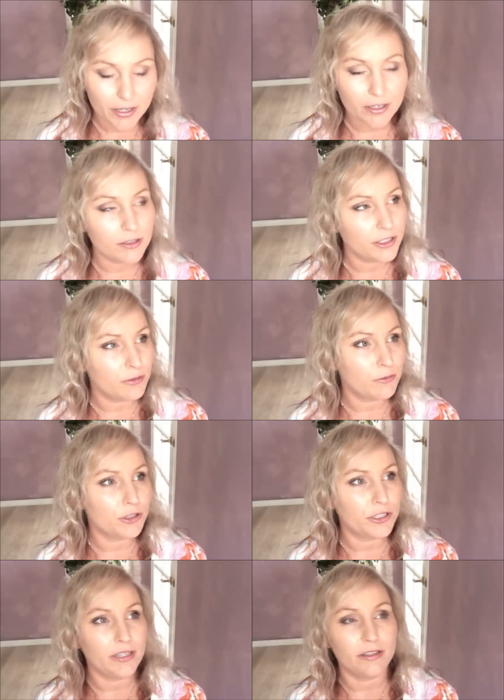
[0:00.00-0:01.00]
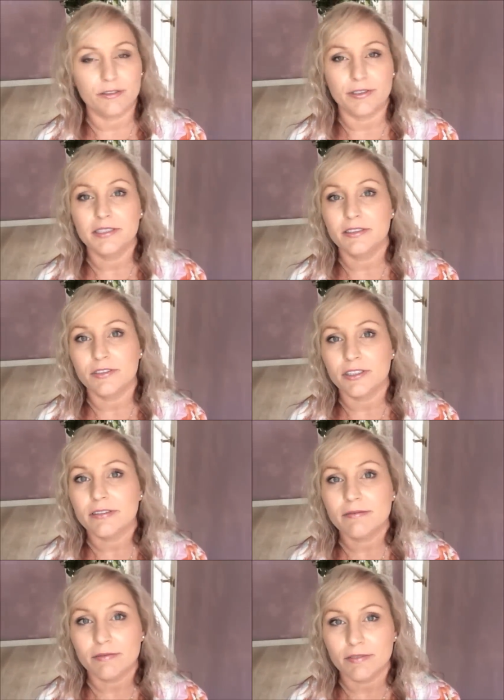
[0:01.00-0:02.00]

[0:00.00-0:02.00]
and I was just watching the rest of the,